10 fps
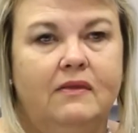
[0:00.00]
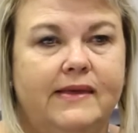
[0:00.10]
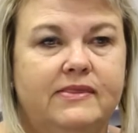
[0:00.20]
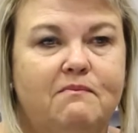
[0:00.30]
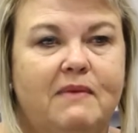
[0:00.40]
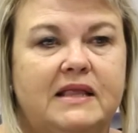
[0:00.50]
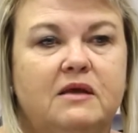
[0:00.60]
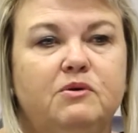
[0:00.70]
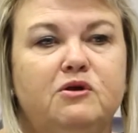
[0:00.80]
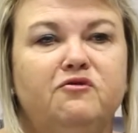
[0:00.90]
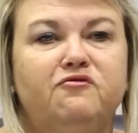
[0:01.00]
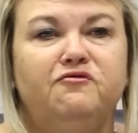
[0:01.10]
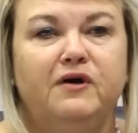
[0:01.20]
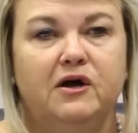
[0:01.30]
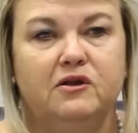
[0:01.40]
that the matter be
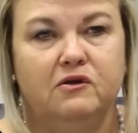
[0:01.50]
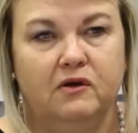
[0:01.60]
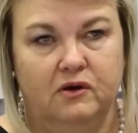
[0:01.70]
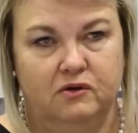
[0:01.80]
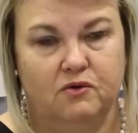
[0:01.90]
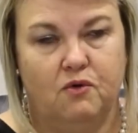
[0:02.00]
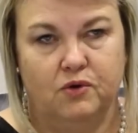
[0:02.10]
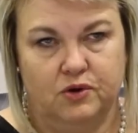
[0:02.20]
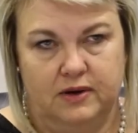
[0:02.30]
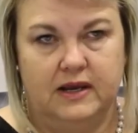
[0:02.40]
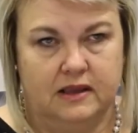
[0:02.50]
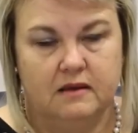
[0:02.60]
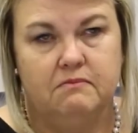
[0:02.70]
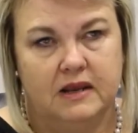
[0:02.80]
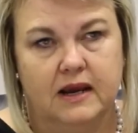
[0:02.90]
referred to
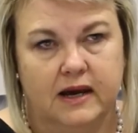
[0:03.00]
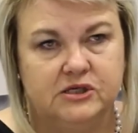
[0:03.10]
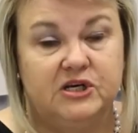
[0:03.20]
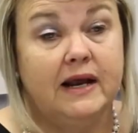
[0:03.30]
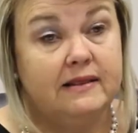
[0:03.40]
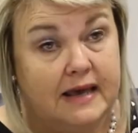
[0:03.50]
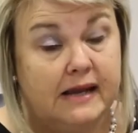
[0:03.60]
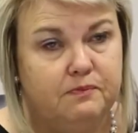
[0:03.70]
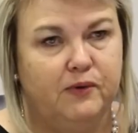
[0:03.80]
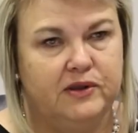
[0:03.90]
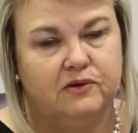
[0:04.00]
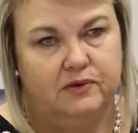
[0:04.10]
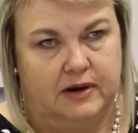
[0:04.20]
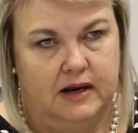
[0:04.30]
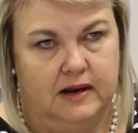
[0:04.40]
court-connected mediation at that point
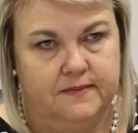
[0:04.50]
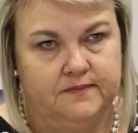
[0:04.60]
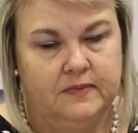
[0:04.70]
already.